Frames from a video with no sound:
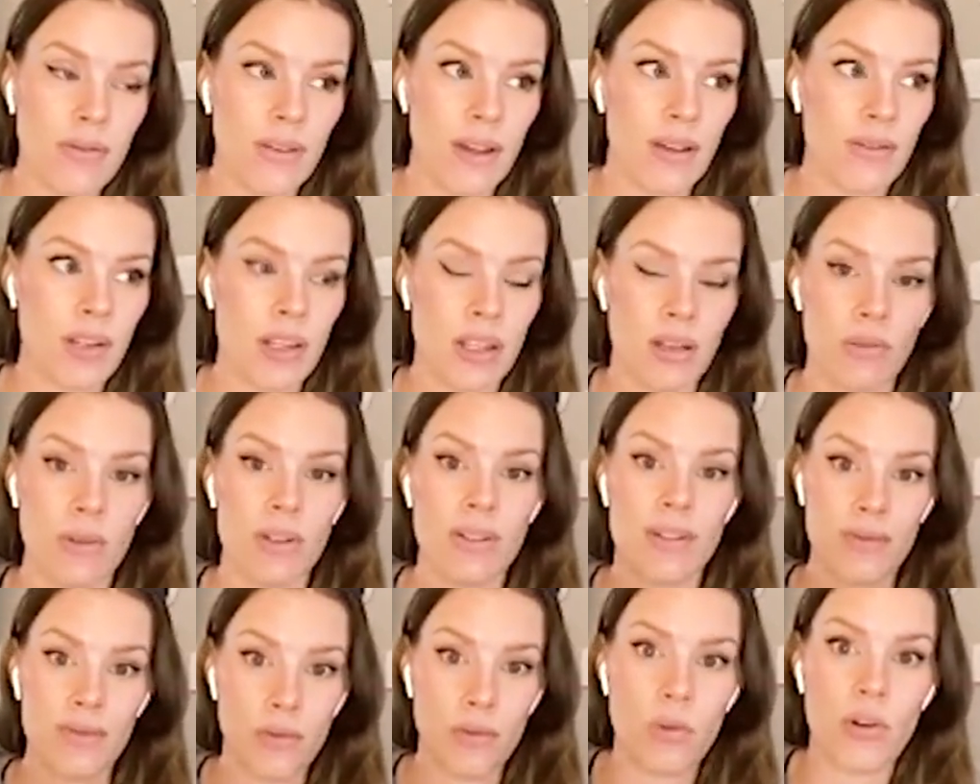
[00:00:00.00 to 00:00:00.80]
Everything
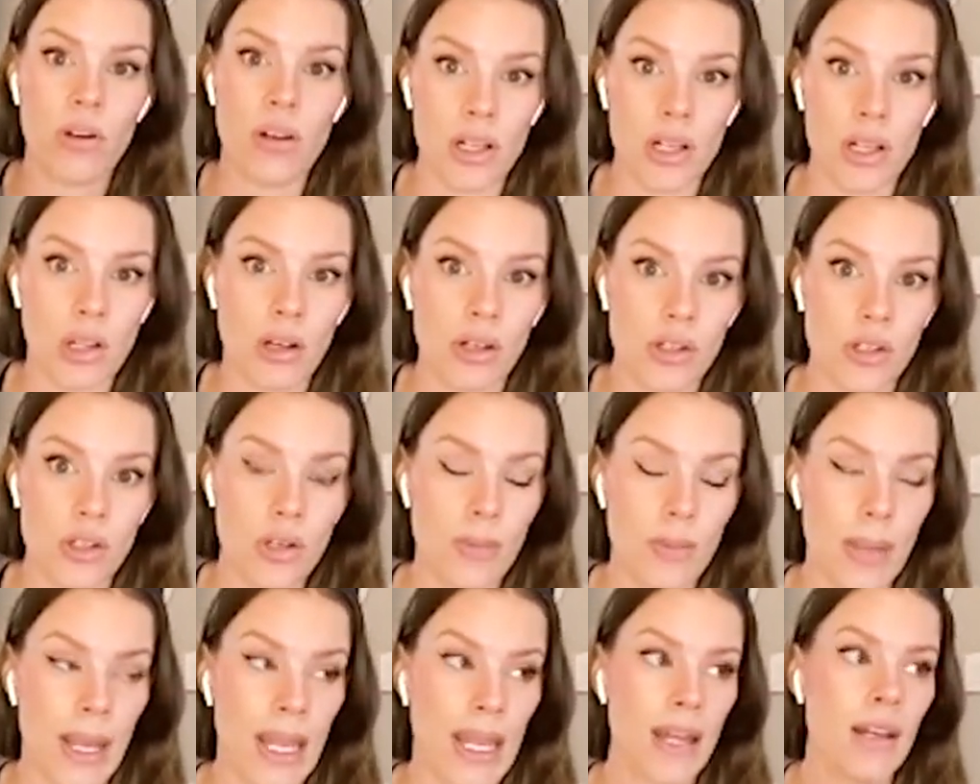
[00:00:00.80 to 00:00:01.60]
was for a
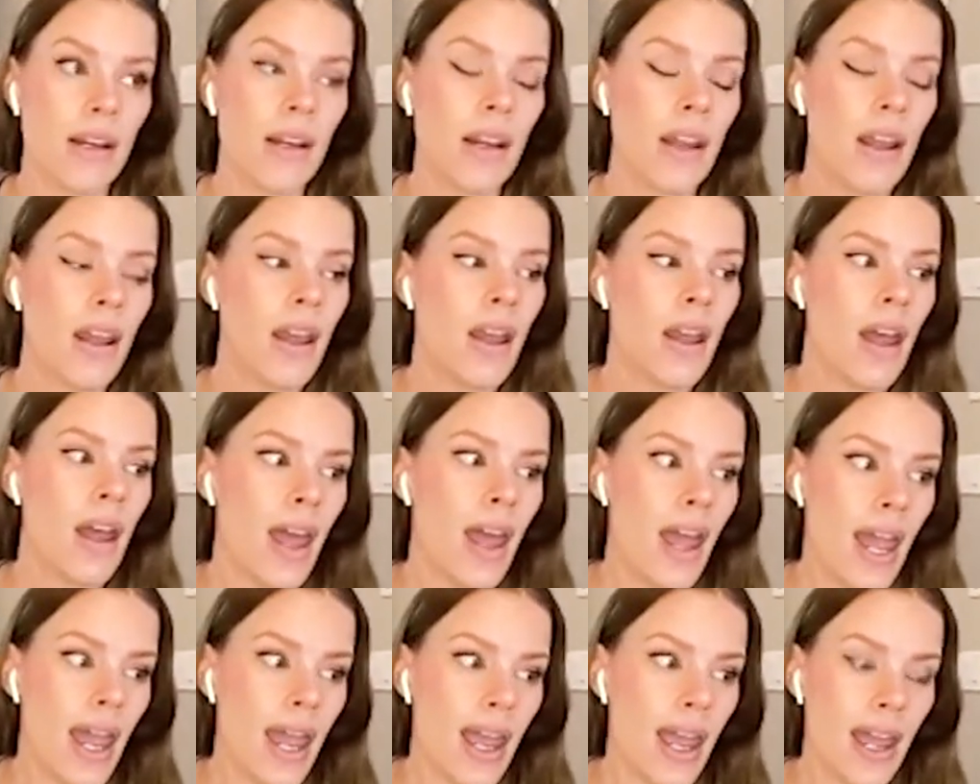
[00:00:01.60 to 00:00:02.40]
larger man.
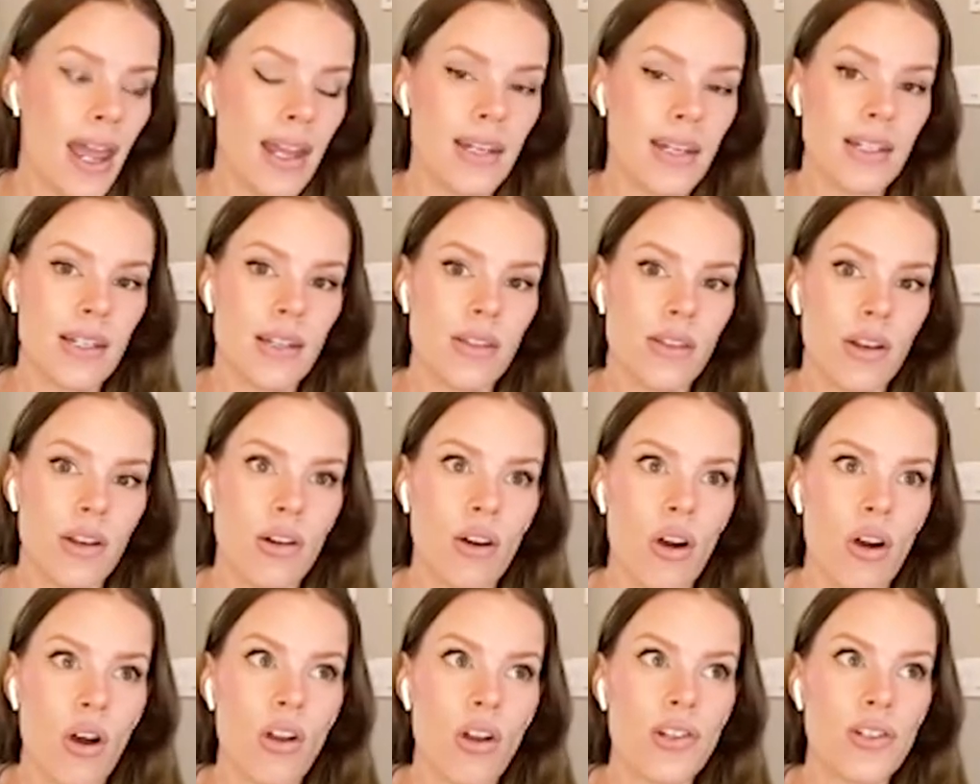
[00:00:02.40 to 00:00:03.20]
And
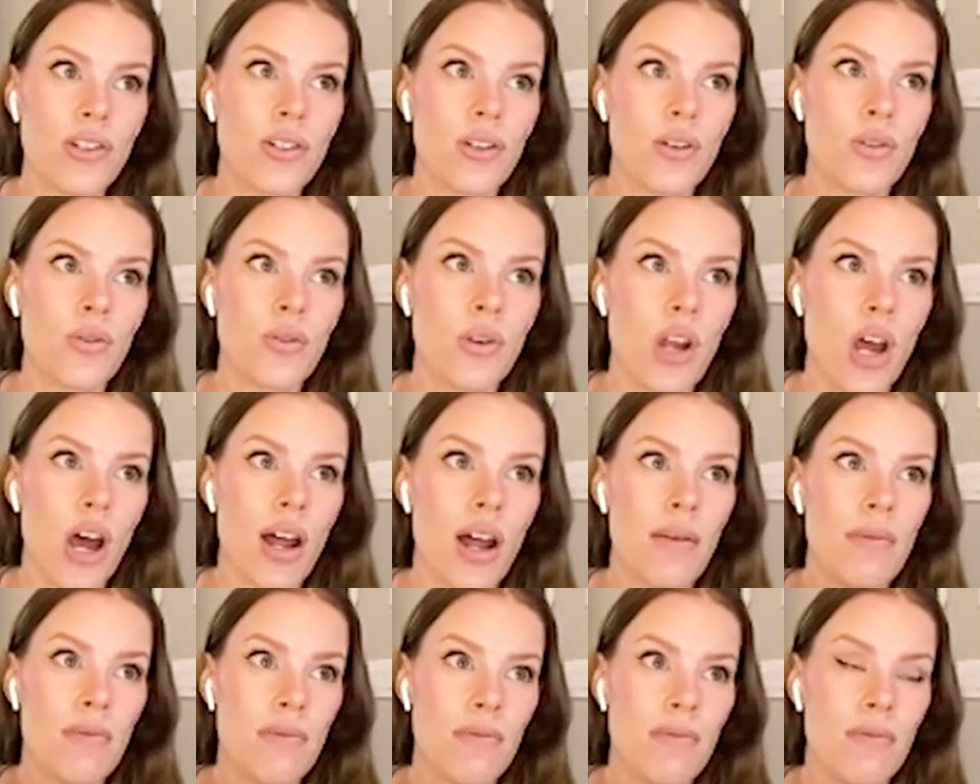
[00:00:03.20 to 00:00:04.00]
they're also
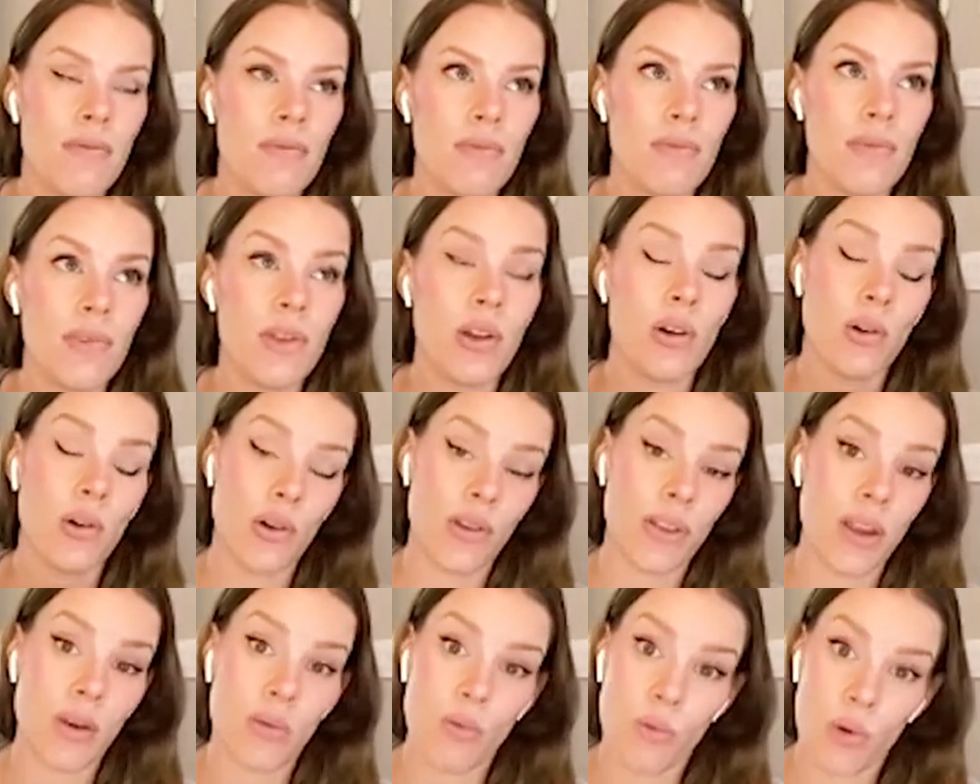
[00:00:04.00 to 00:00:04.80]
not there,
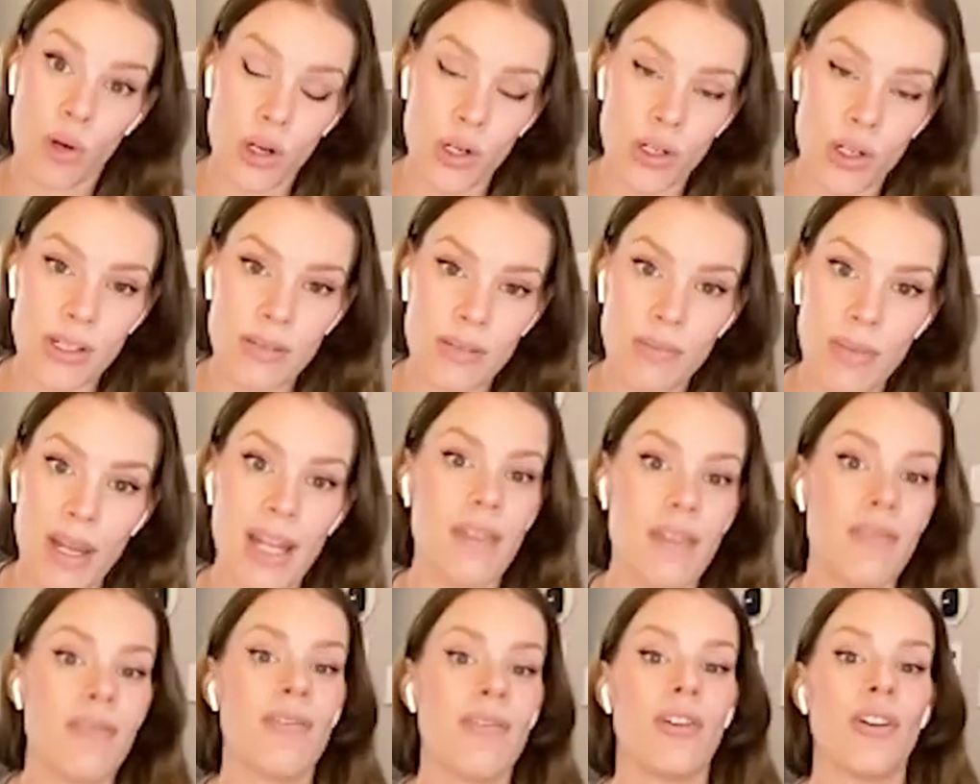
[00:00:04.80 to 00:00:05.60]
or they weren't
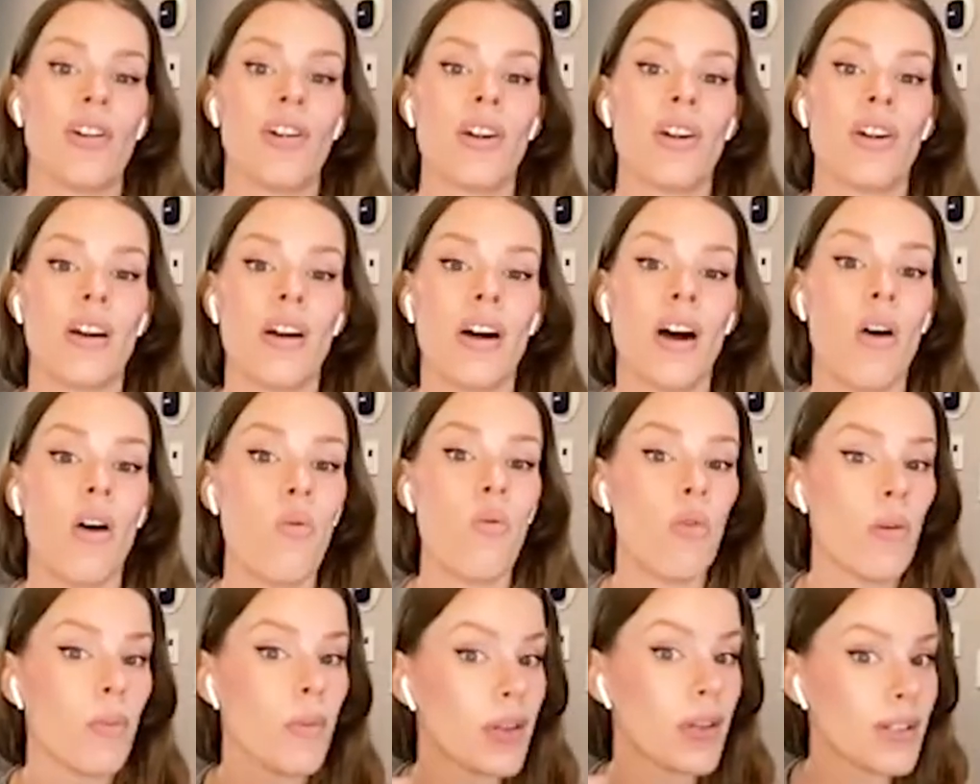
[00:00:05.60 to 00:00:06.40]
made for a
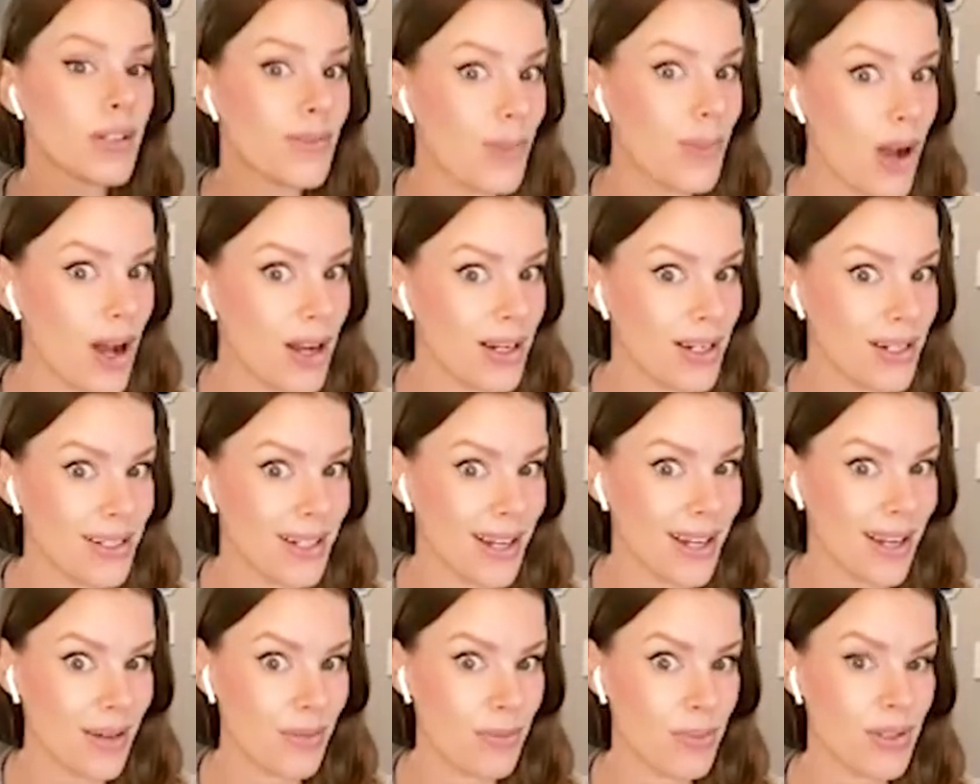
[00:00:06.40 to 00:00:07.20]
woman's body
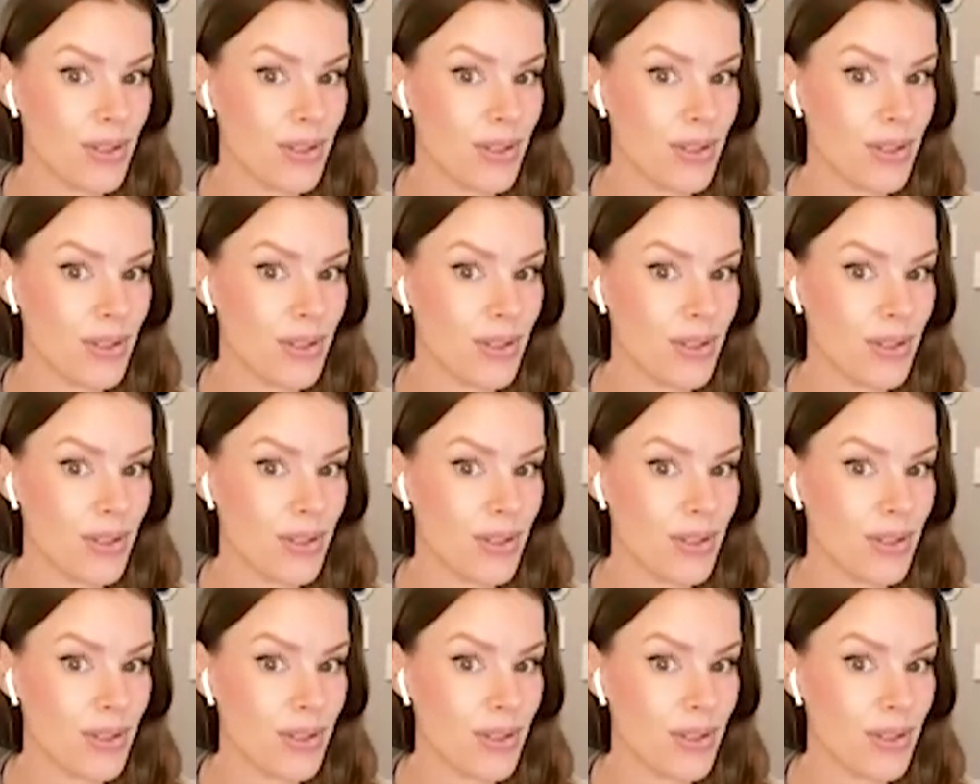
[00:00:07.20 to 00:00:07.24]
type.